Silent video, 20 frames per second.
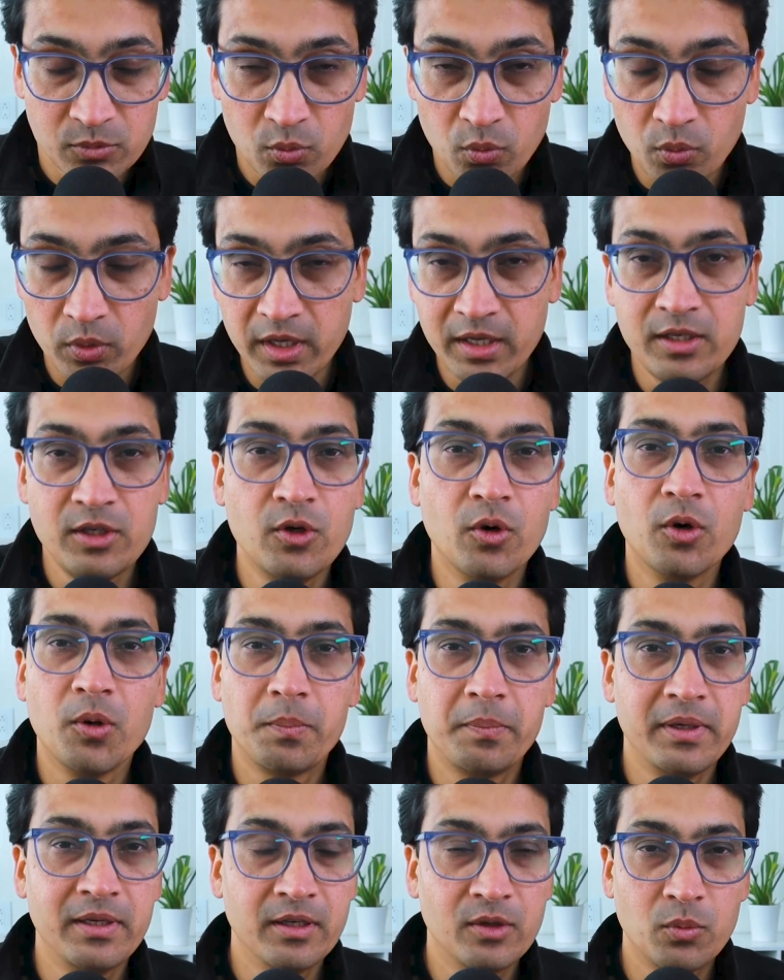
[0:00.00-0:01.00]
in your
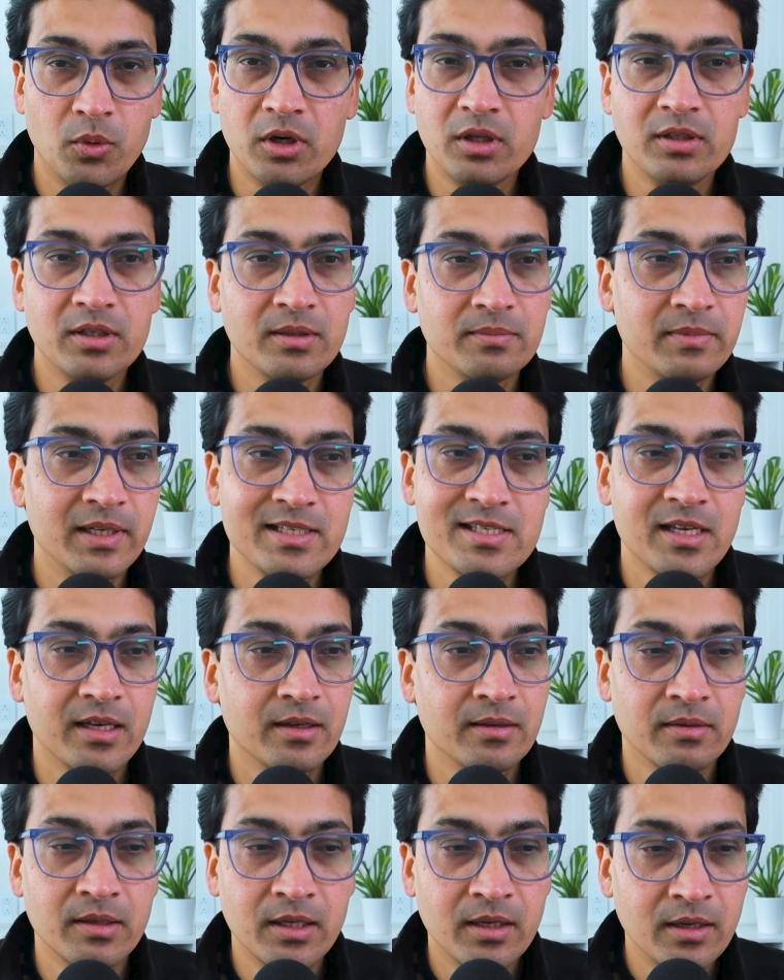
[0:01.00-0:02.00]
opinion, what are the, let's say,
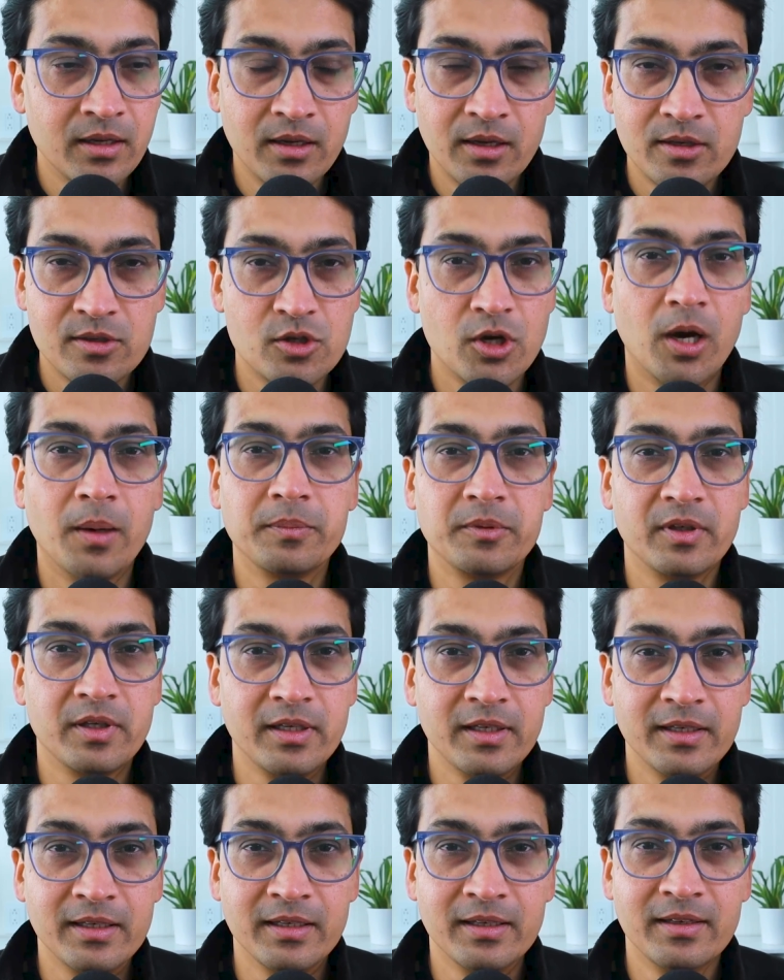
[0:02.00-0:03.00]
top
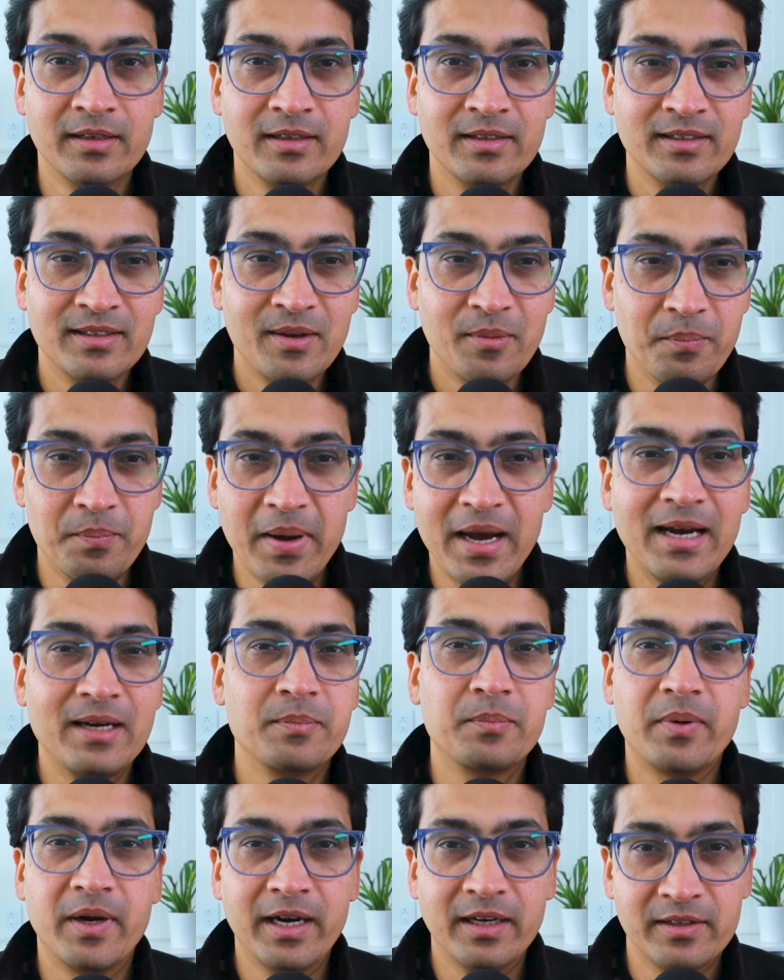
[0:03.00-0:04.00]
three bad
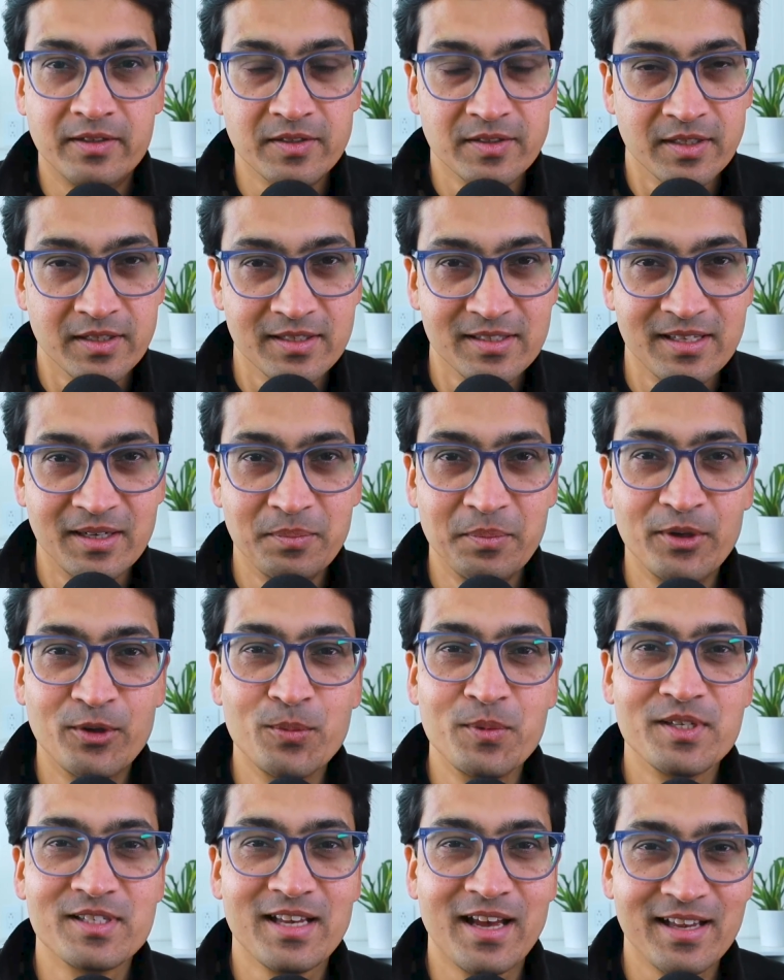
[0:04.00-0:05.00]
practices that
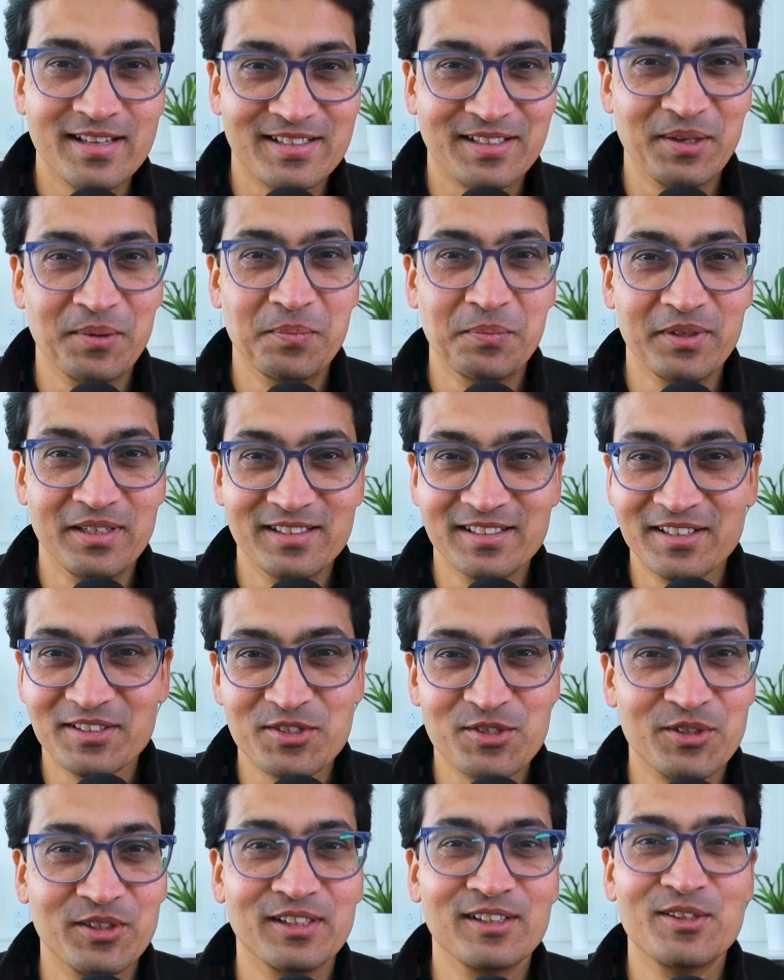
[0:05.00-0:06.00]
B2B SaaS companies are
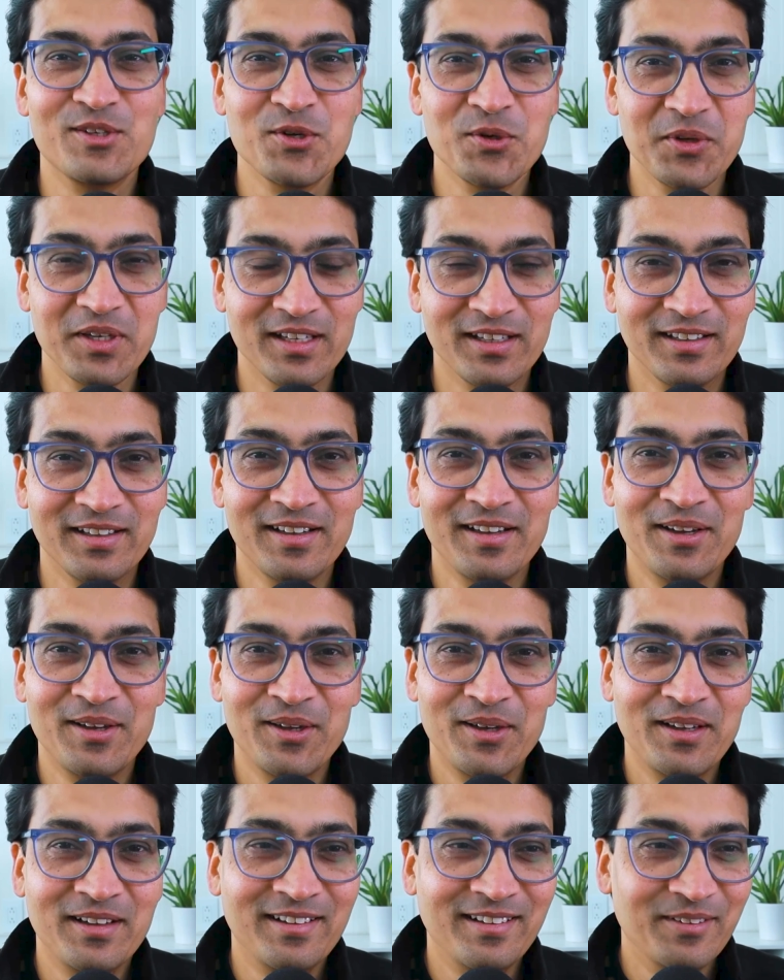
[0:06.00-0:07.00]
still doing
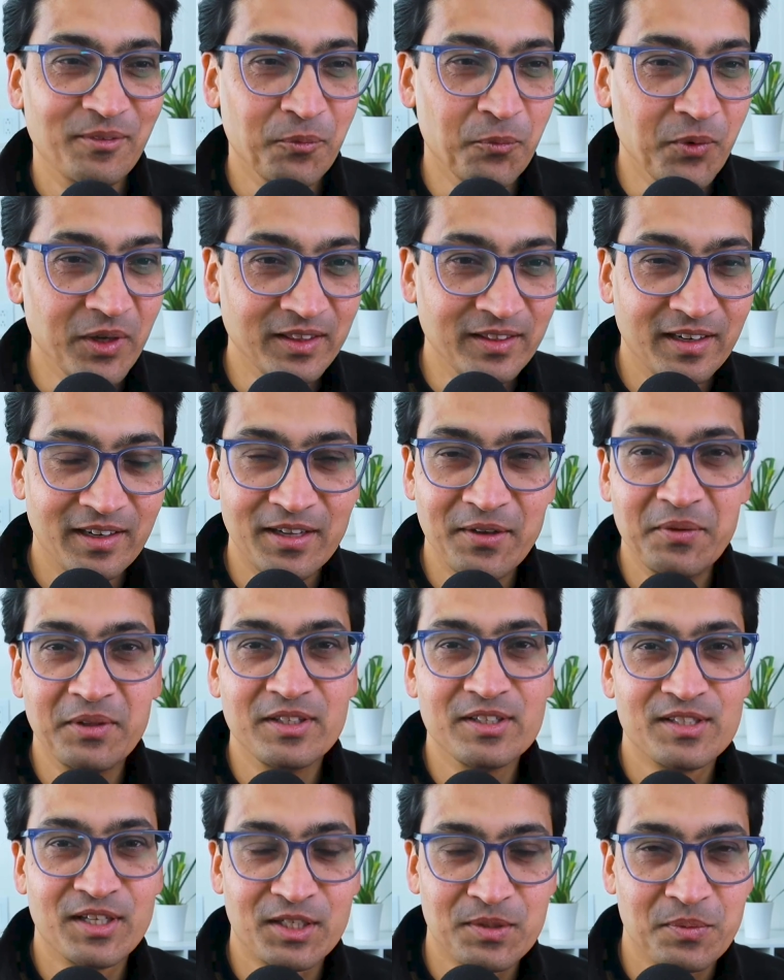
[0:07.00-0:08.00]
when they're giving
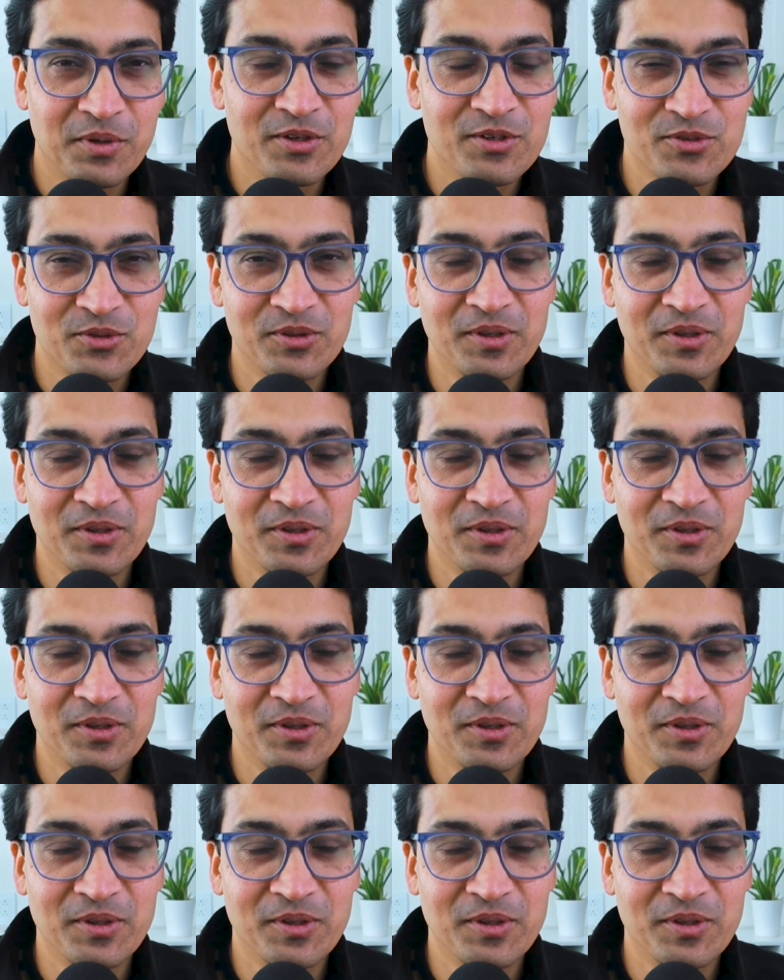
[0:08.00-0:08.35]
this experience to their